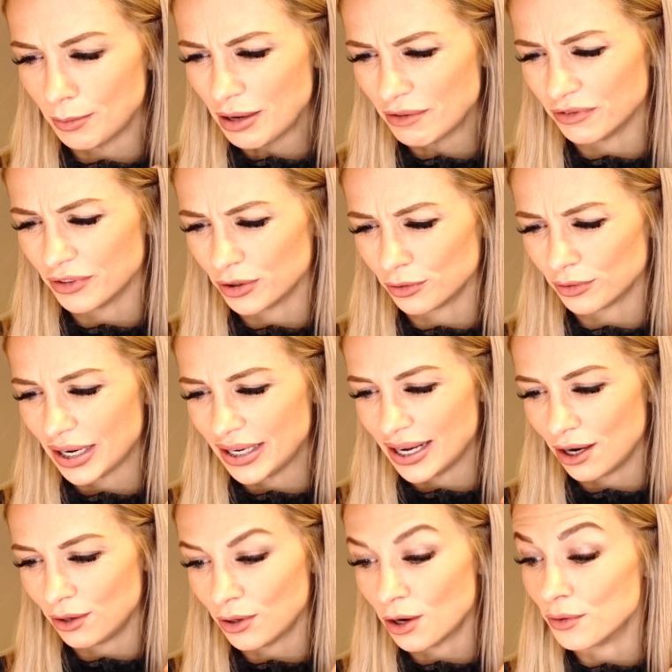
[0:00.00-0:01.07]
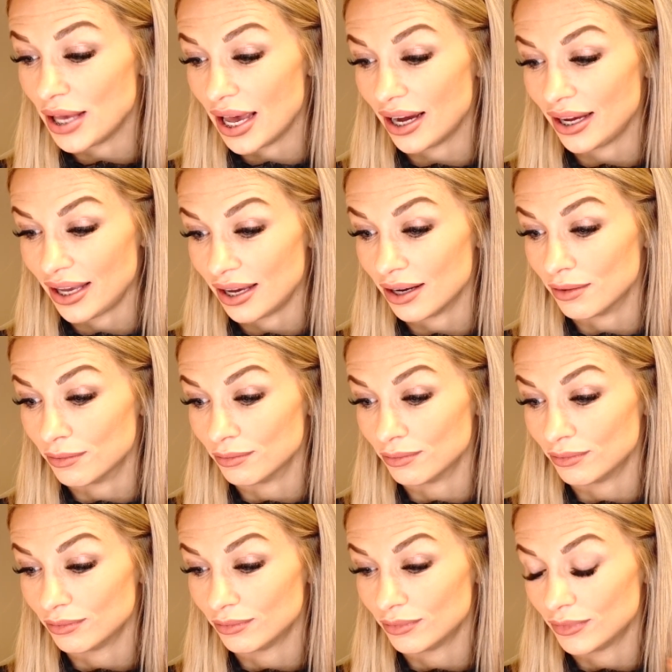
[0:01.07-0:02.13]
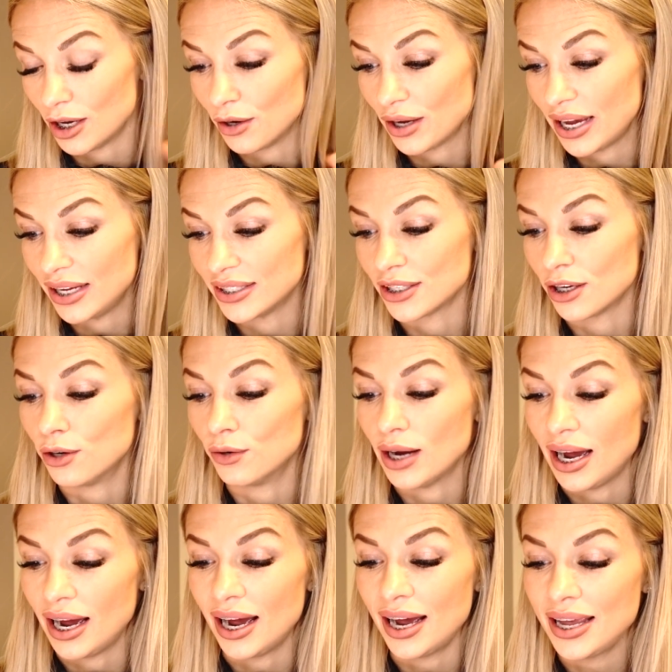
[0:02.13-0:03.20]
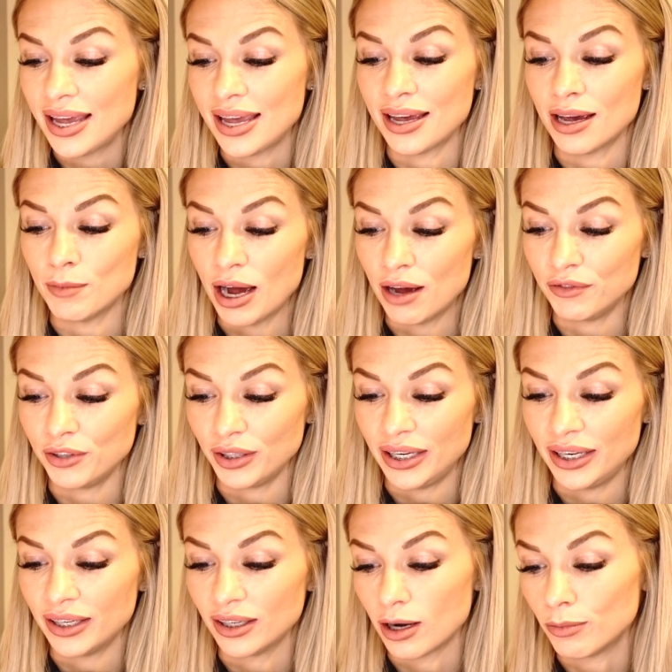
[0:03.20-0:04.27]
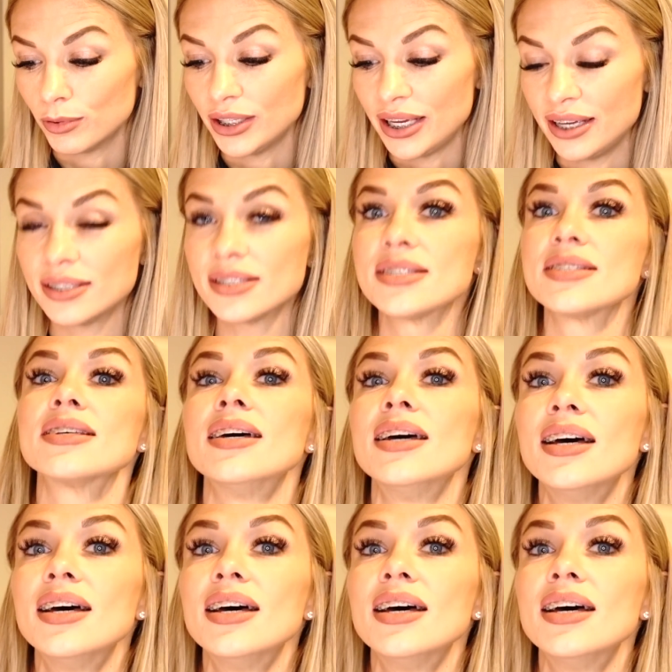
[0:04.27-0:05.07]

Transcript: I'm not fertile right now. Oh yeah, I am. Okay, so I am ovulating in a couple days.